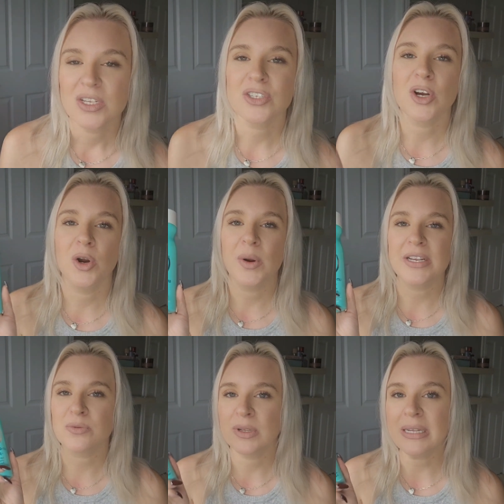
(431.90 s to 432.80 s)
So
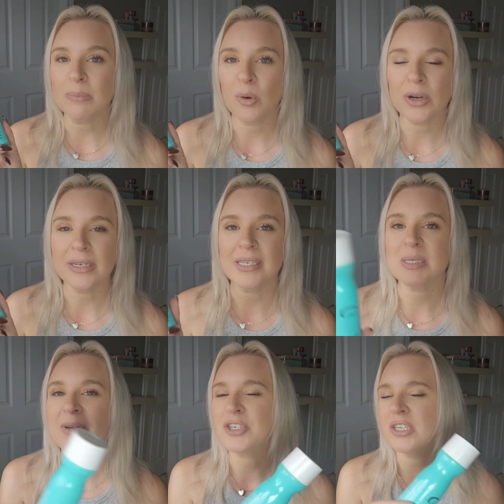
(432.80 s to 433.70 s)
it's really important,
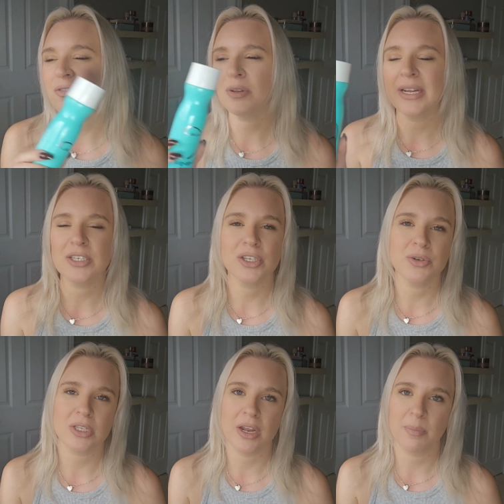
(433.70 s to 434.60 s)
especially if you like to
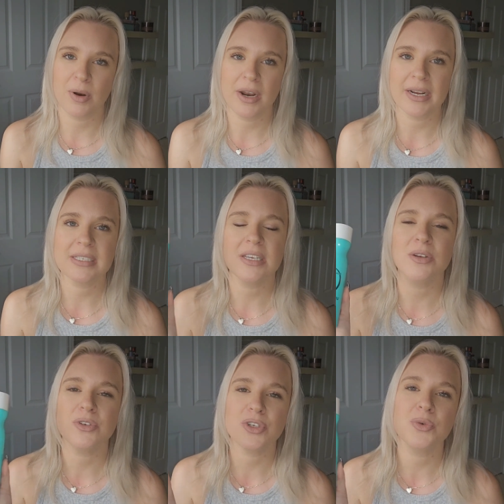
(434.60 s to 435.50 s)
use a lot of products, that
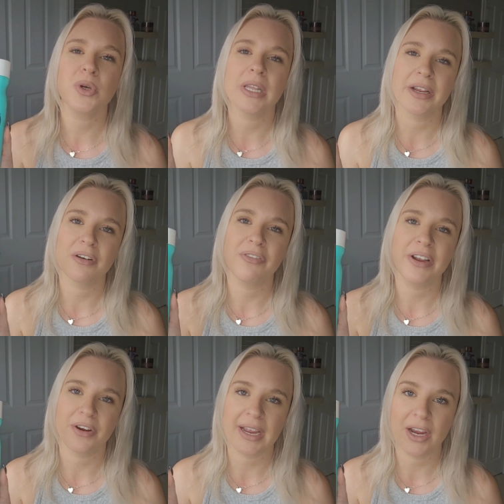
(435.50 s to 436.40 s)
you do
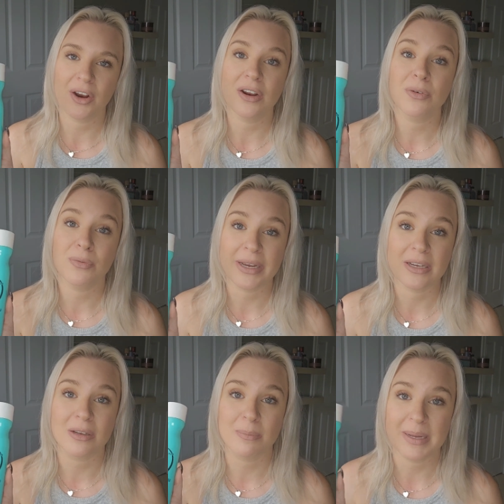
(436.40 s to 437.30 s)
clarify your hair on a
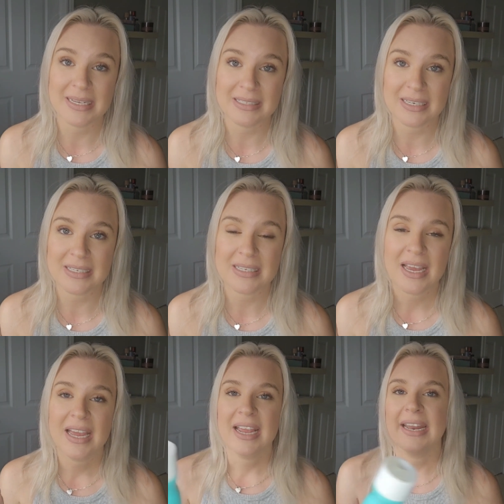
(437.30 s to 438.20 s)
regular basis.
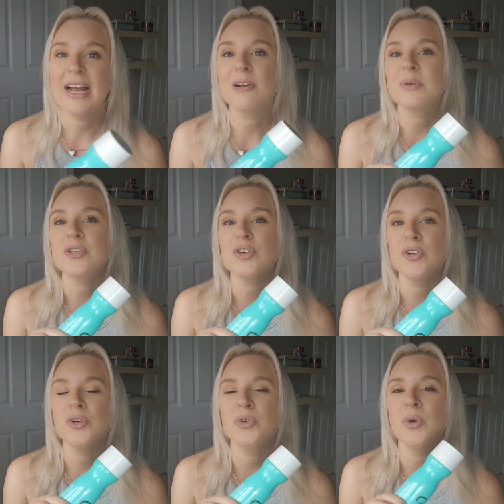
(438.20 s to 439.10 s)
It helps
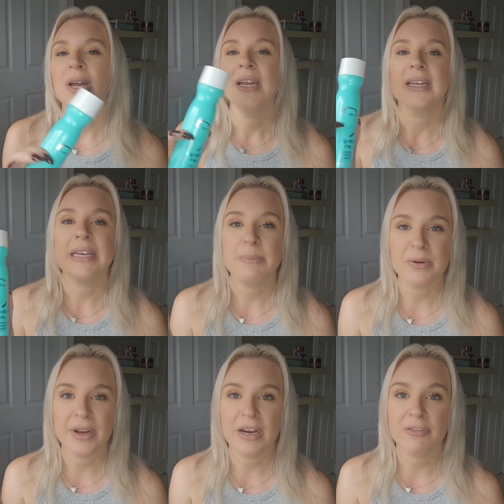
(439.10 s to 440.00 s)
to keep
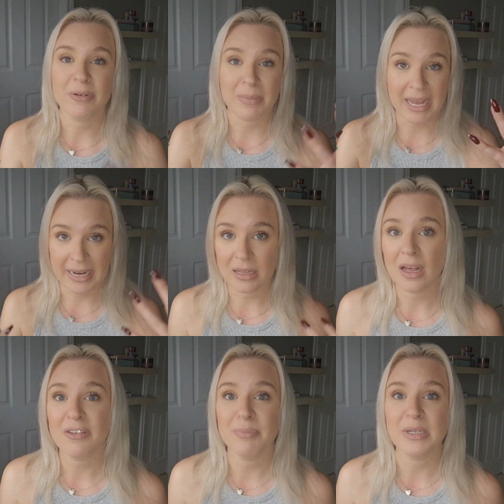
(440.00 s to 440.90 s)
your hair from getting a
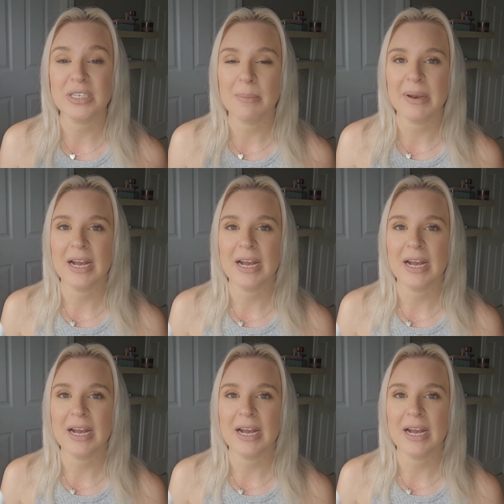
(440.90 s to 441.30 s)
lot of buildup.